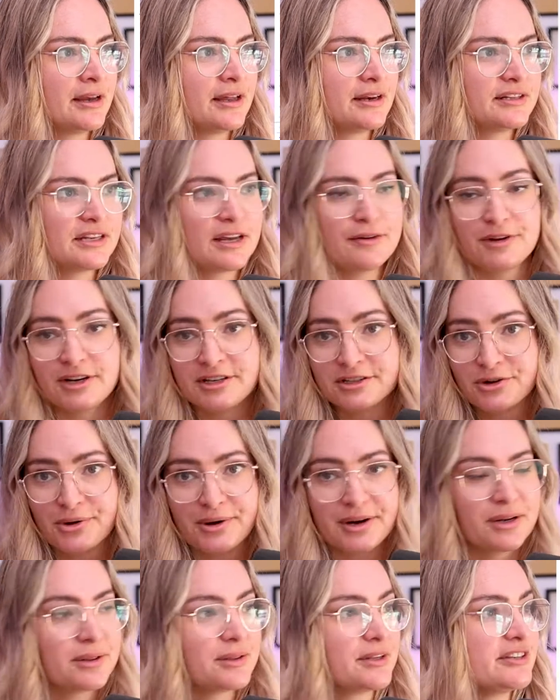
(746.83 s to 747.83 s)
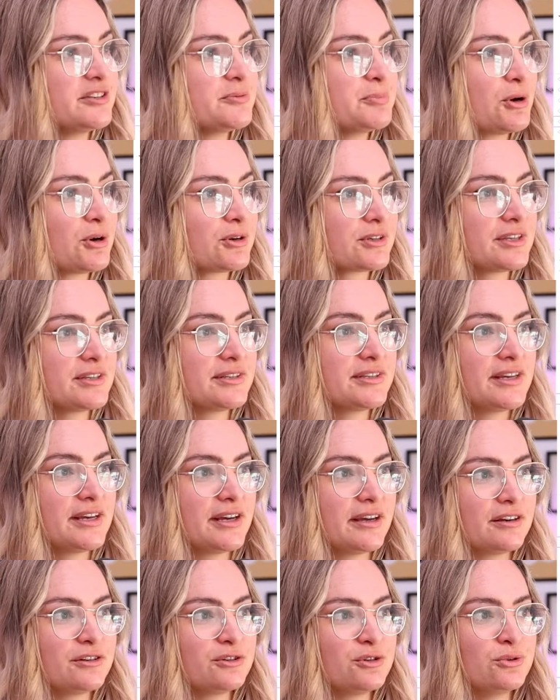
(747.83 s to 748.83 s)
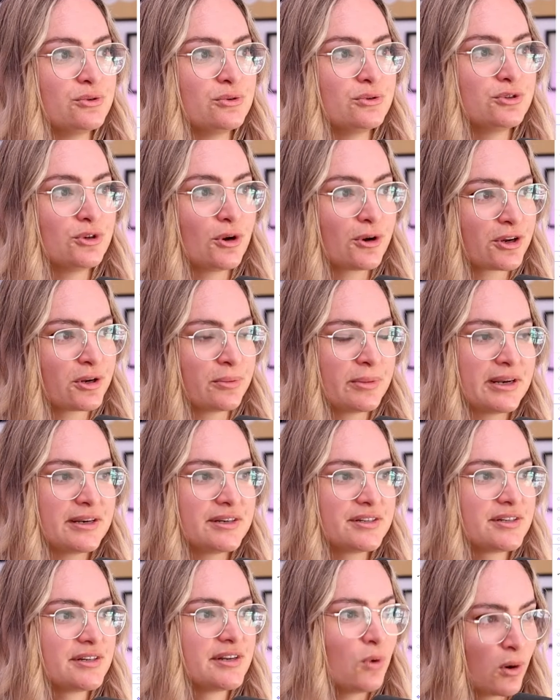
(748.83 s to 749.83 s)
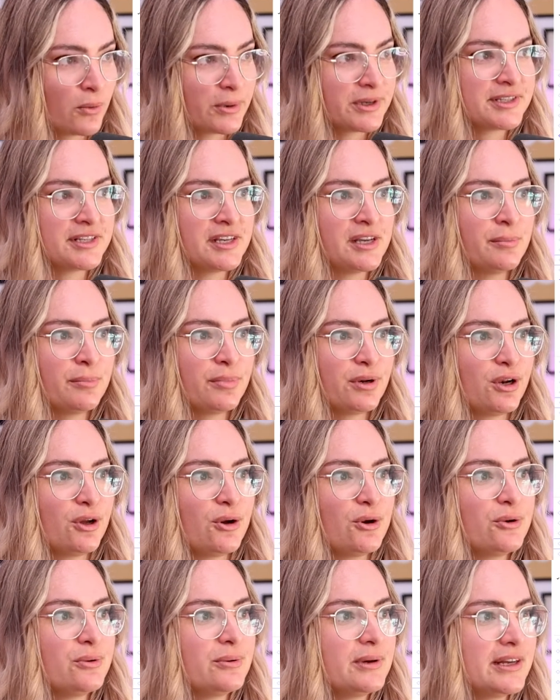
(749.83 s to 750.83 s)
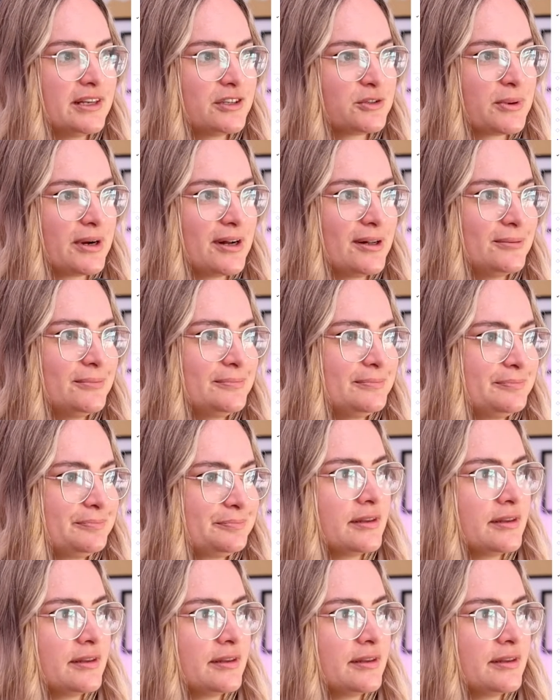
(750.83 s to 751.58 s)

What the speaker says: And David has created these boxes here to document what we're seeing below as well.